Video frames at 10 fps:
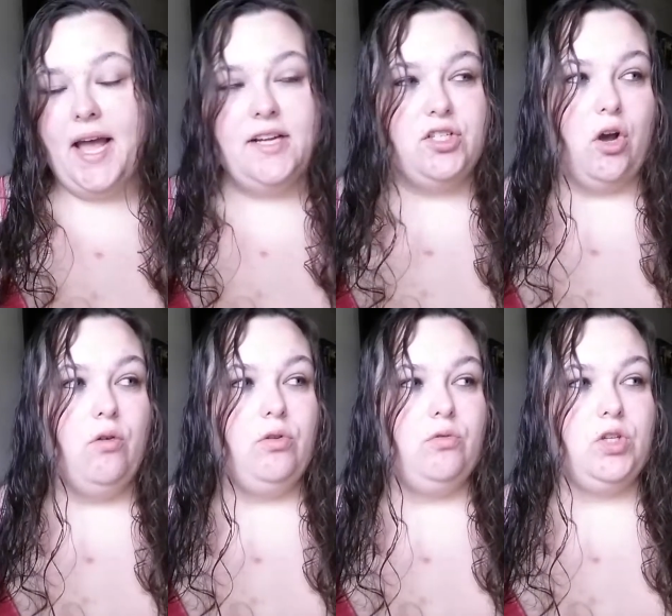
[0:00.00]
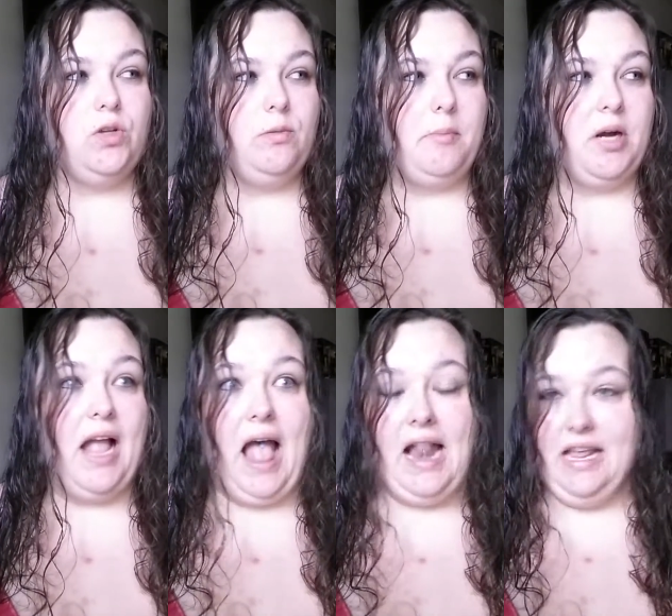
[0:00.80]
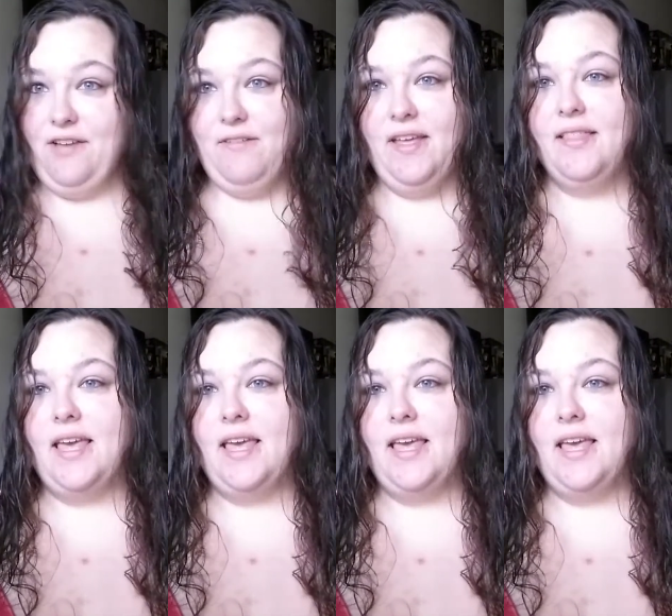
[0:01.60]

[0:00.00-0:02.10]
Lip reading: I don't usually remember any of it.